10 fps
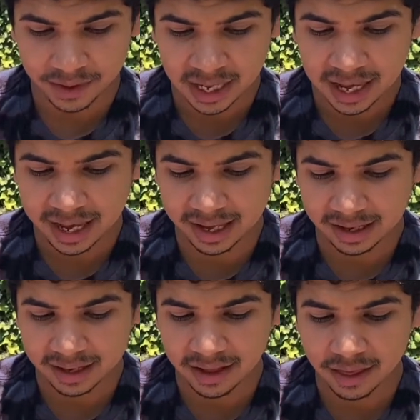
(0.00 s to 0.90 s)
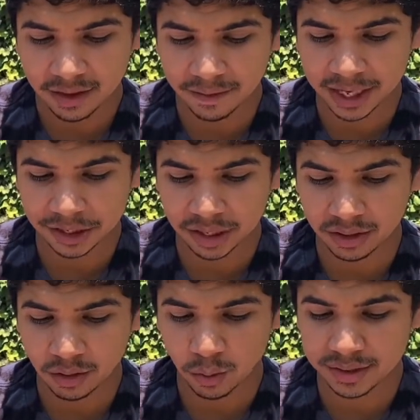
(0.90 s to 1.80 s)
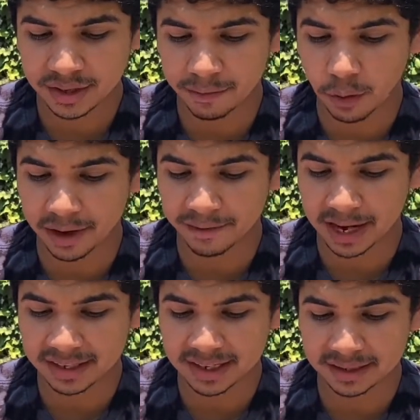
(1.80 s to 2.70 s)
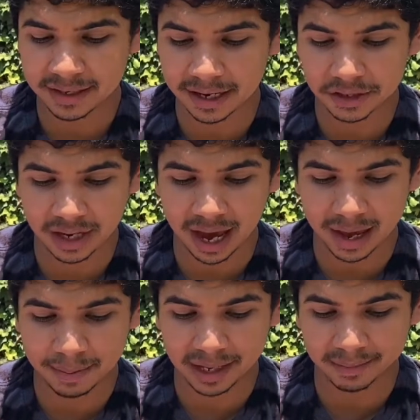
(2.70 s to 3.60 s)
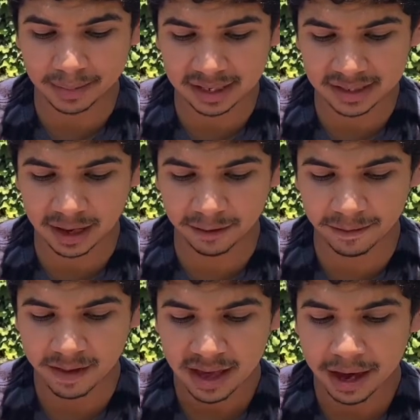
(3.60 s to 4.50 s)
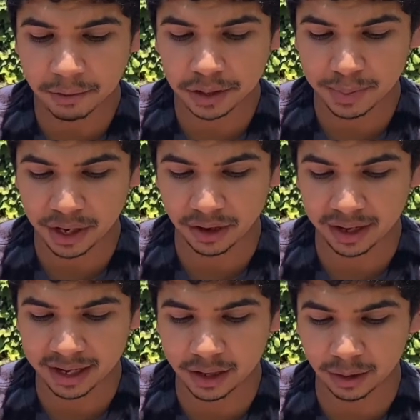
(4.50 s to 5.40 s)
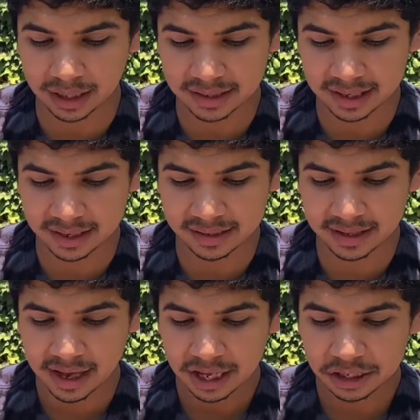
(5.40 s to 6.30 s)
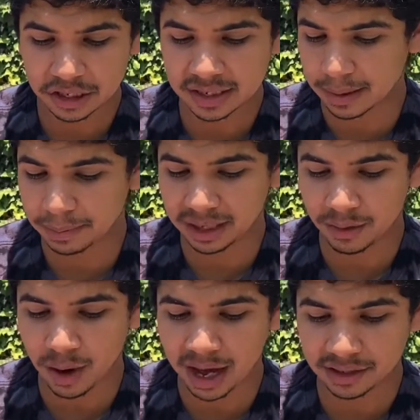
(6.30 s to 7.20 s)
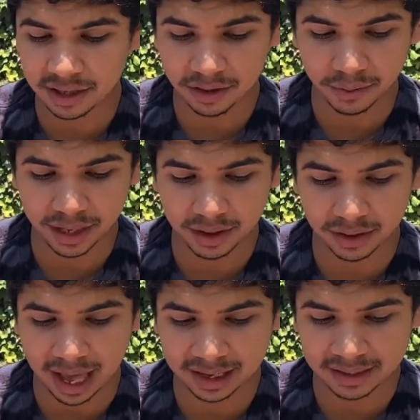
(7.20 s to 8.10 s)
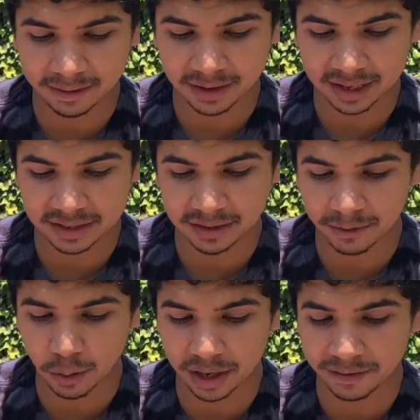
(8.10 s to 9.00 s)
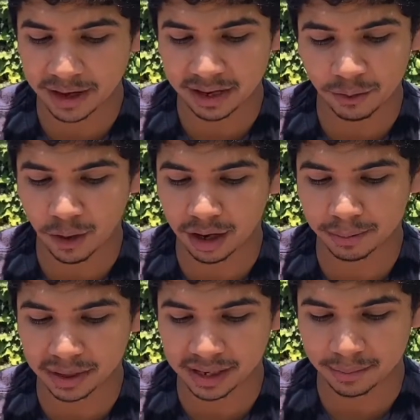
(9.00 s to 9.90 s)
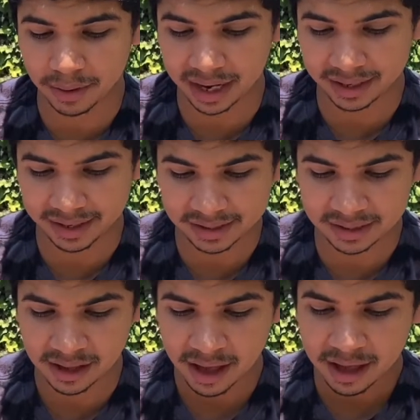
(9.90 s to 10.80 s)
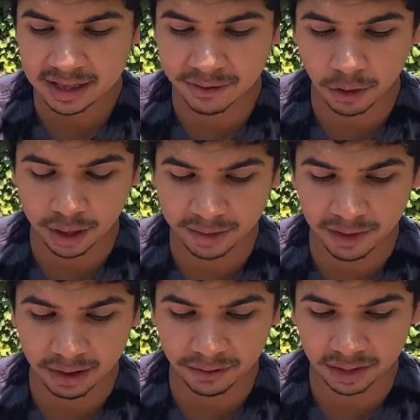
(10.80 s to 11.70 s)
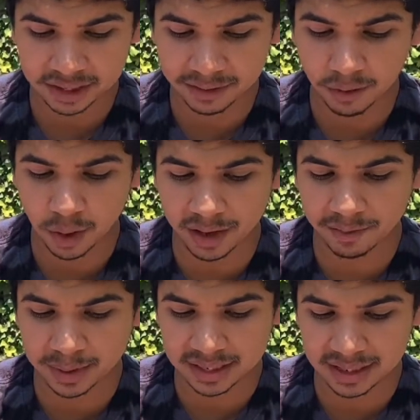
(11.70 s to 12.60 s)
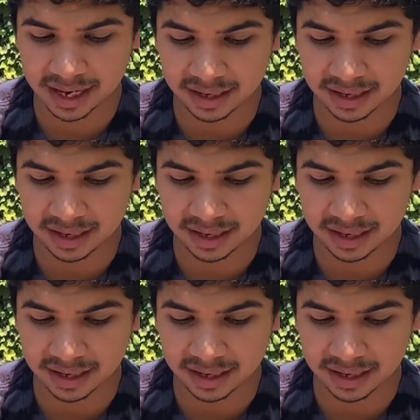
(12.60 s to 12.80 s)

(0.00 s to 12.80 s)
It, the vision, was devoid of any sensation, I being myself. It was pure egolessness, just simply wild ethereal activities devoid of any wrong predicates, devoid of effort, devoid of mistake.